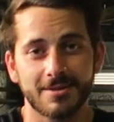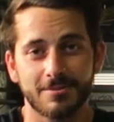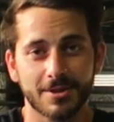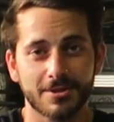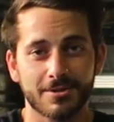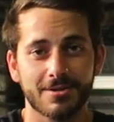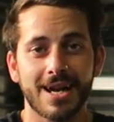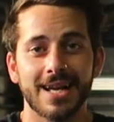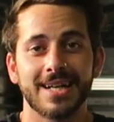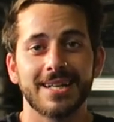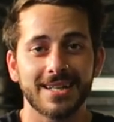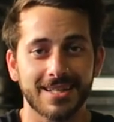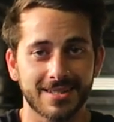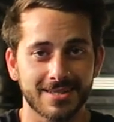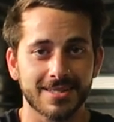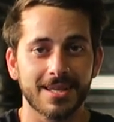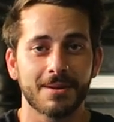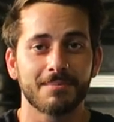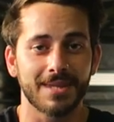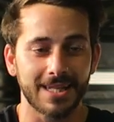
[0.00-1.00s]
we're creating a
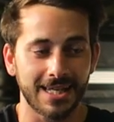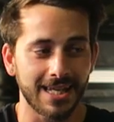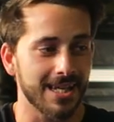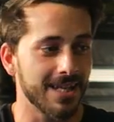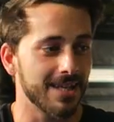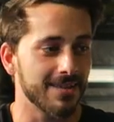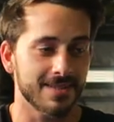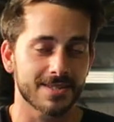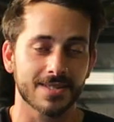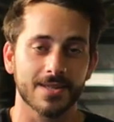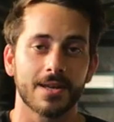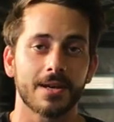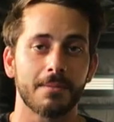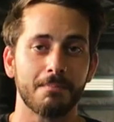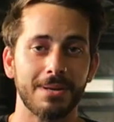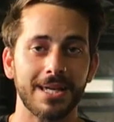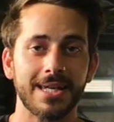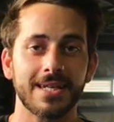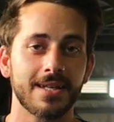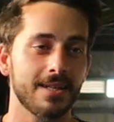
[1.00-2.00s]
something here that's going to
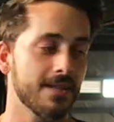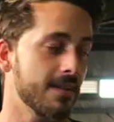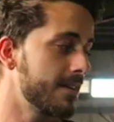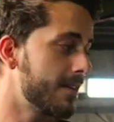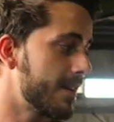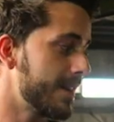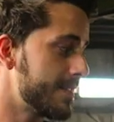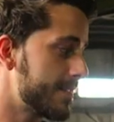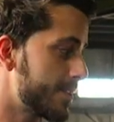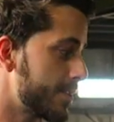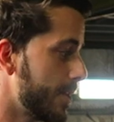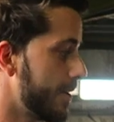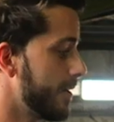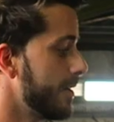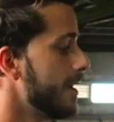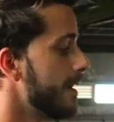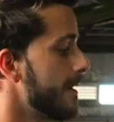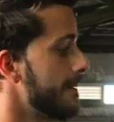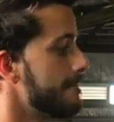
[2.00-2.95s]
be here, guys. So